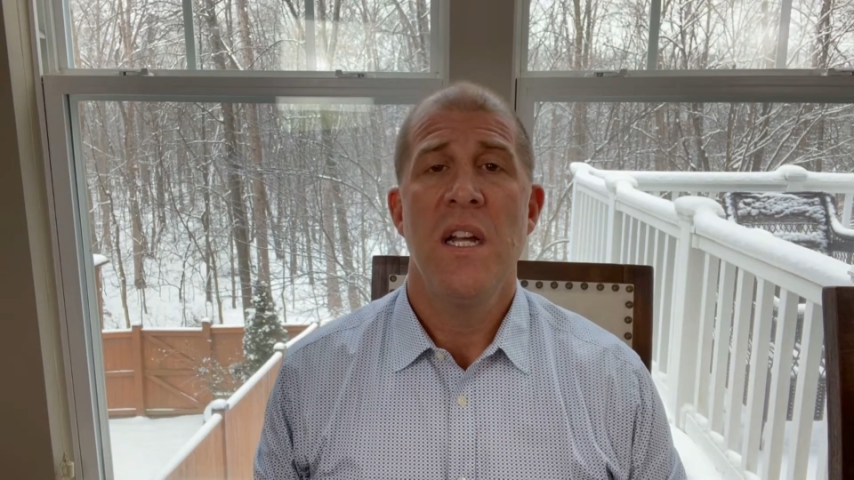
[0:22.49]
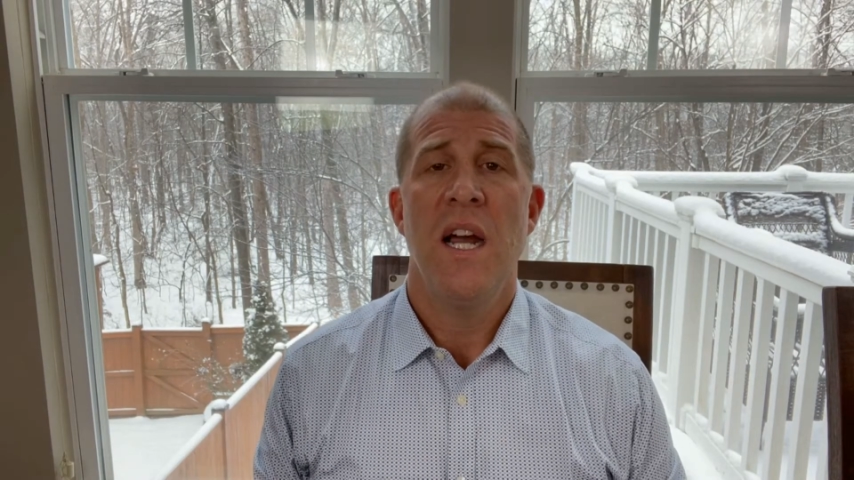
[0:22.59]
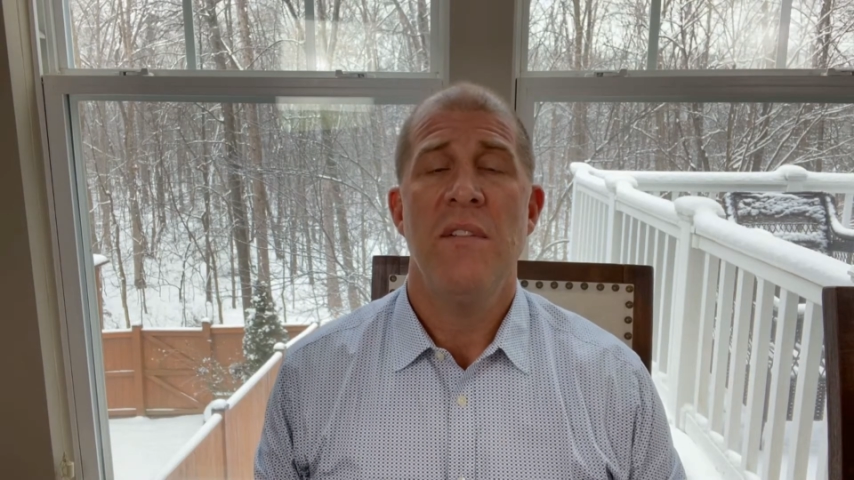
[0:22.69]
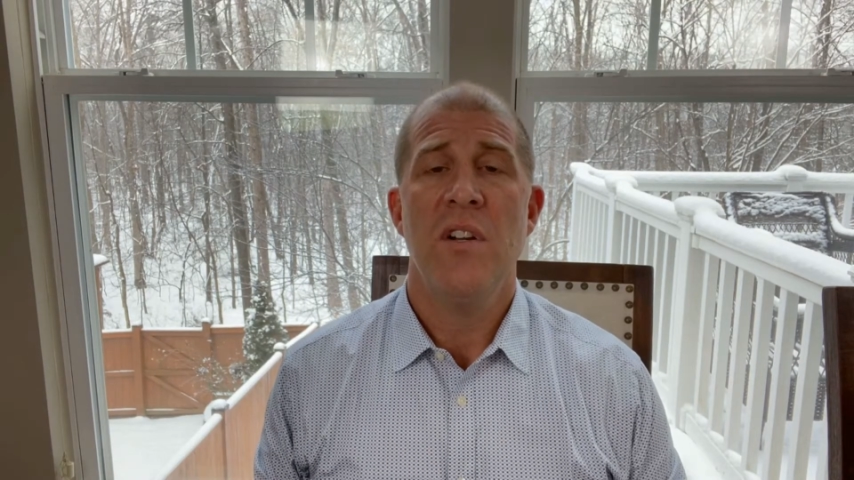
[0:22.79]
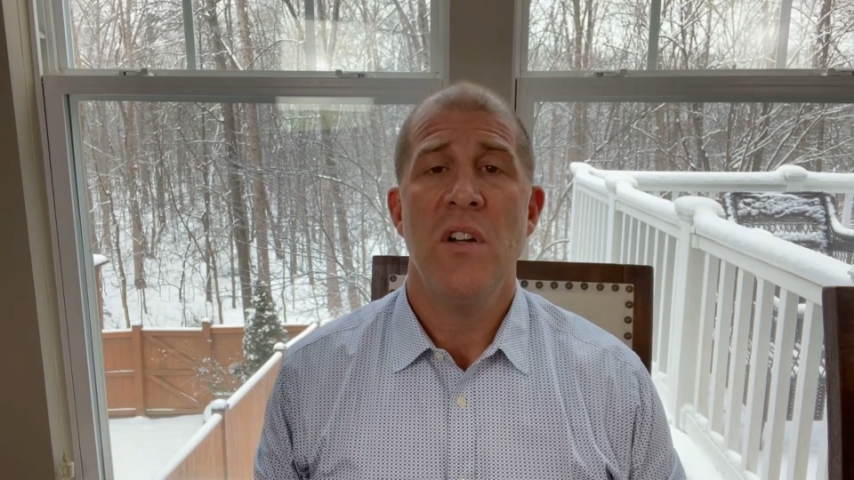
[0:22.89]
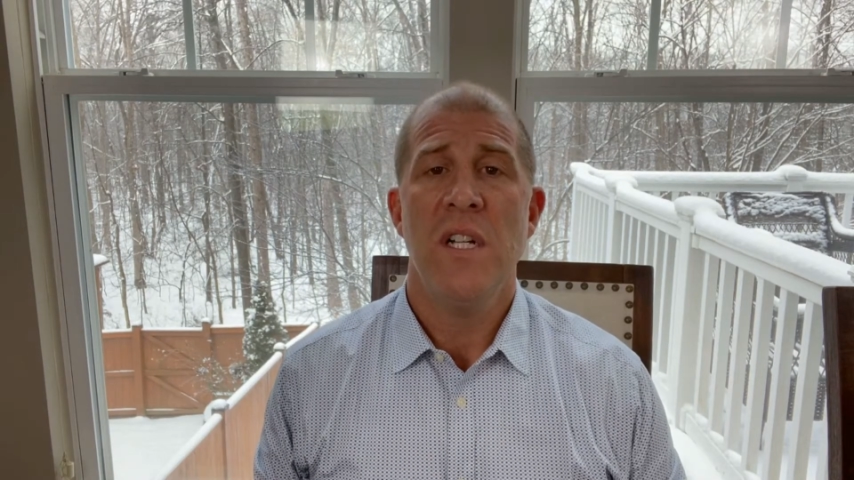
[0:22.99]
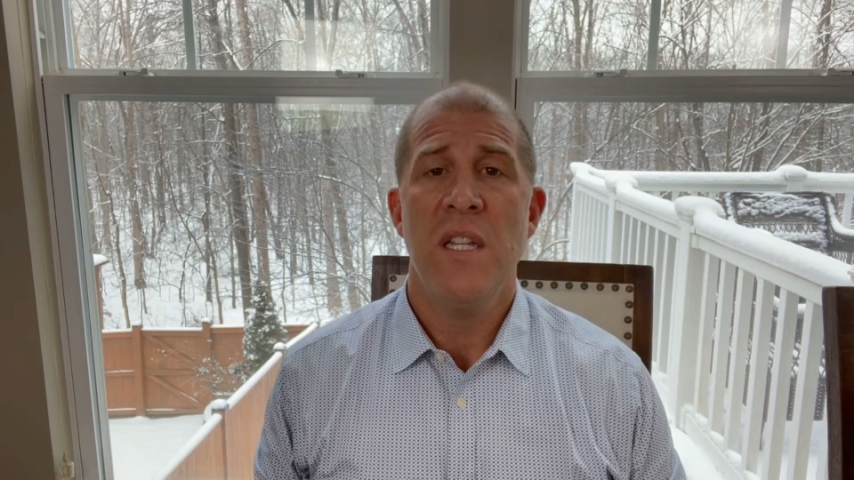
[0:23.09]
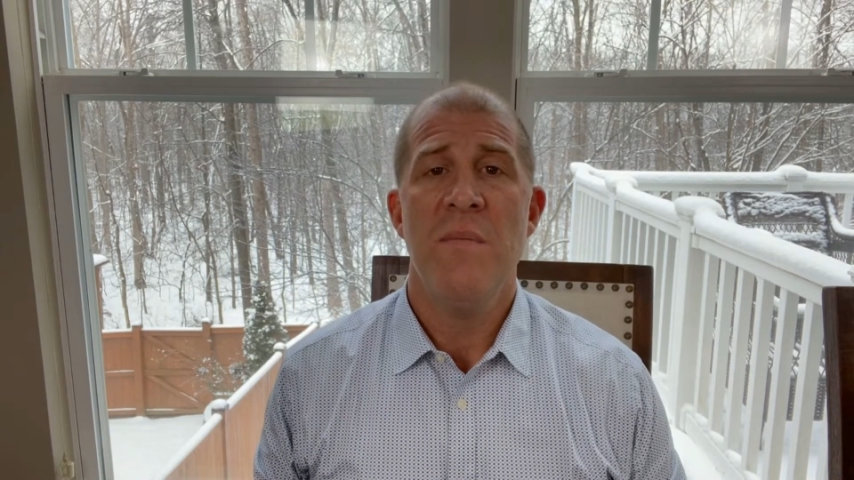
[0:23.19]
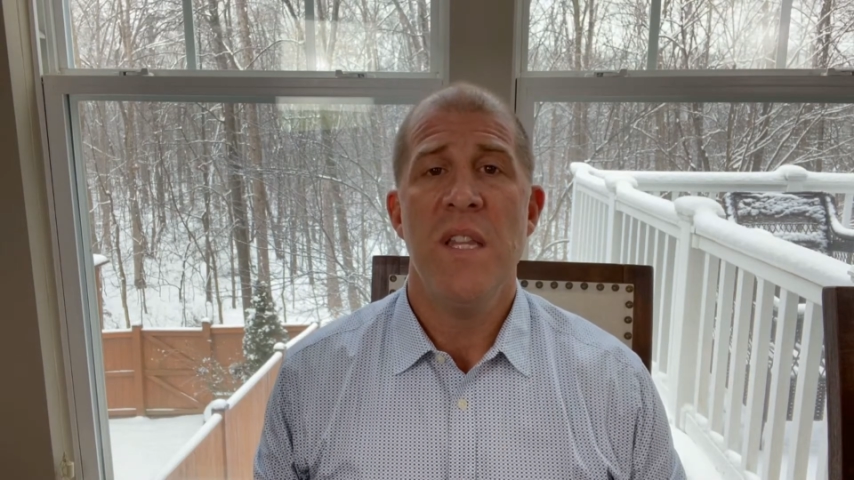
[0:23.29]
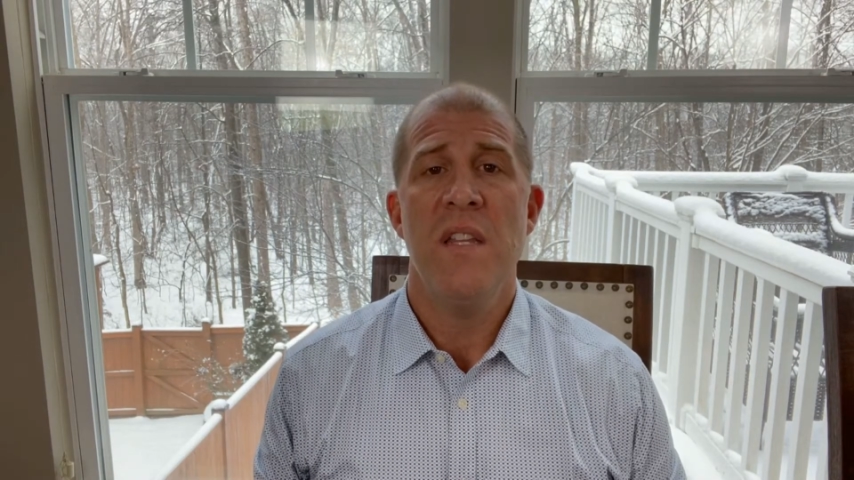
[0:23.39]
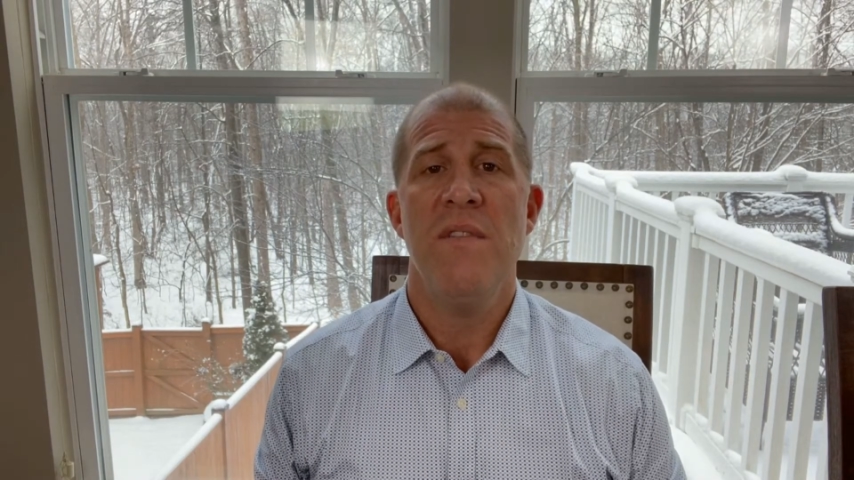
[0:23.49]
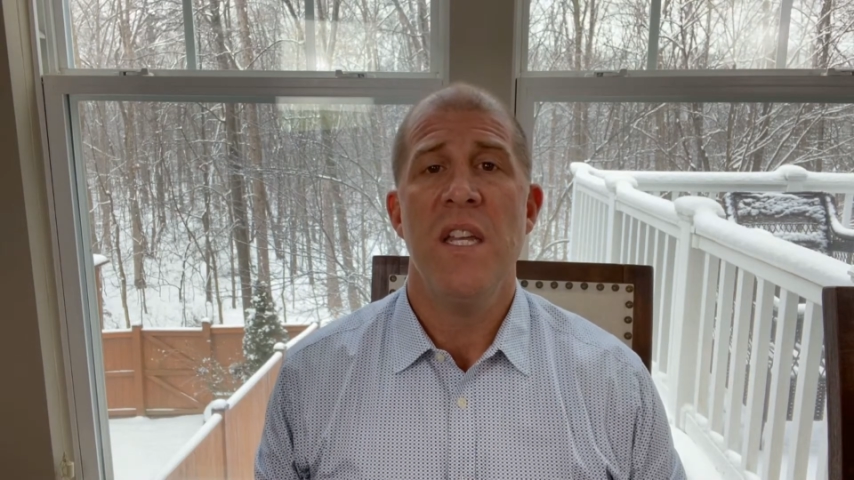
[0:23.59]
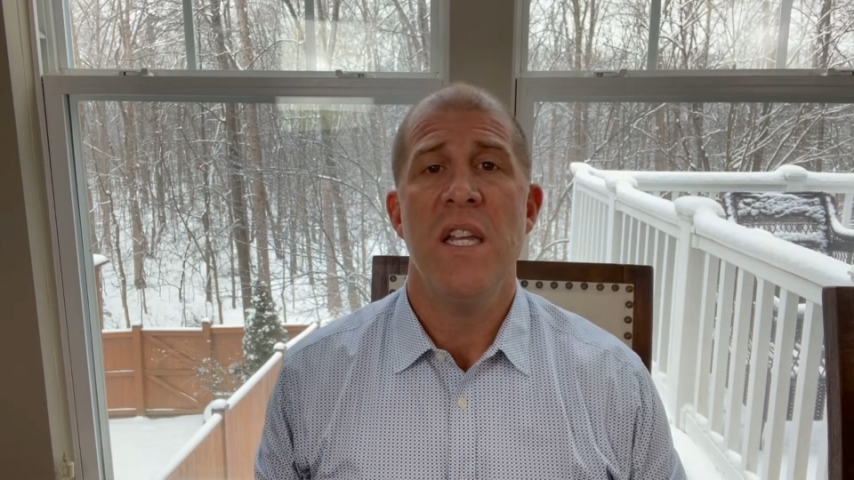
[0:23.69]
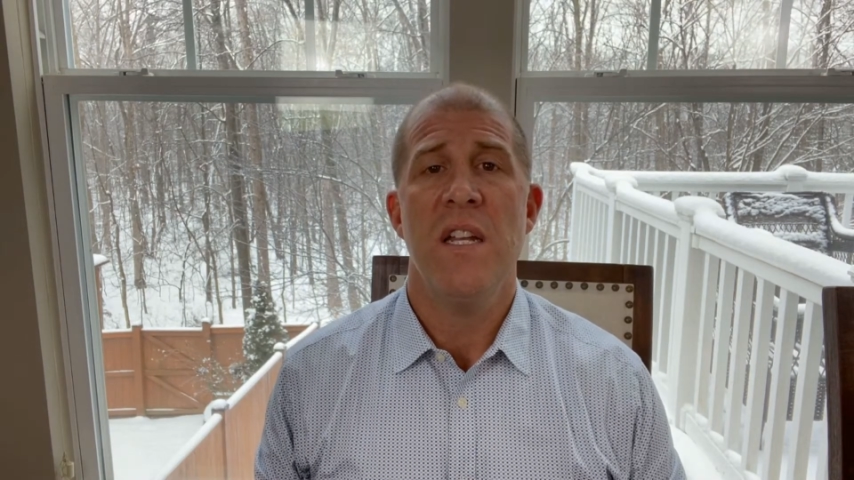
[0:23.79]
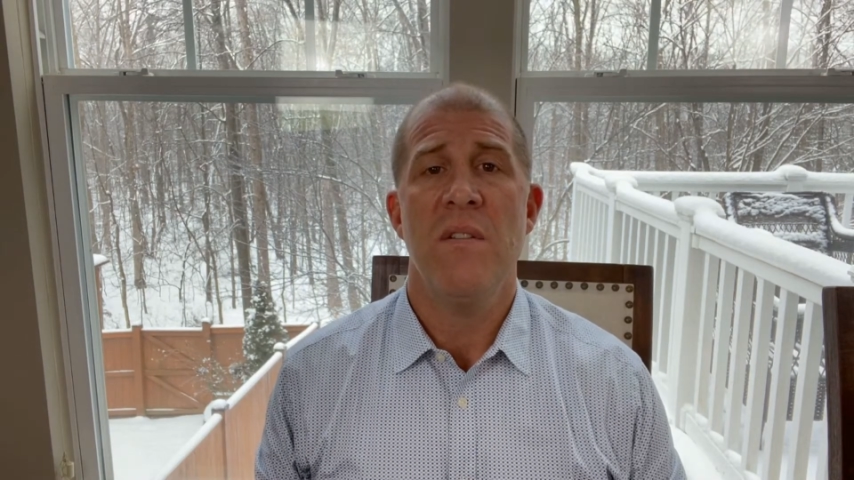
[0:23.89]
I've currently been living
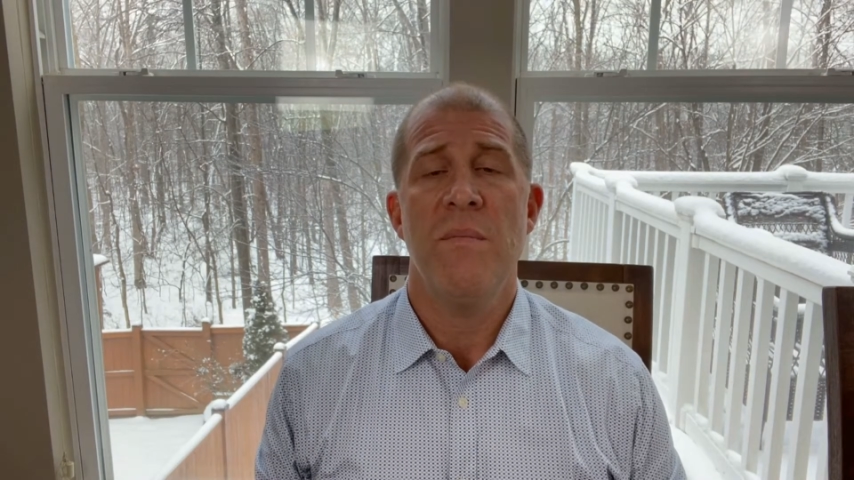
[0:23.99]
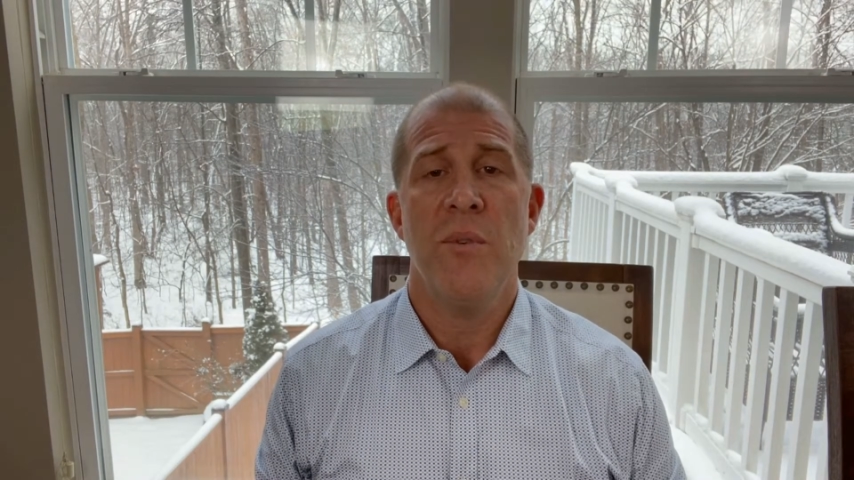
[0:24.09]
in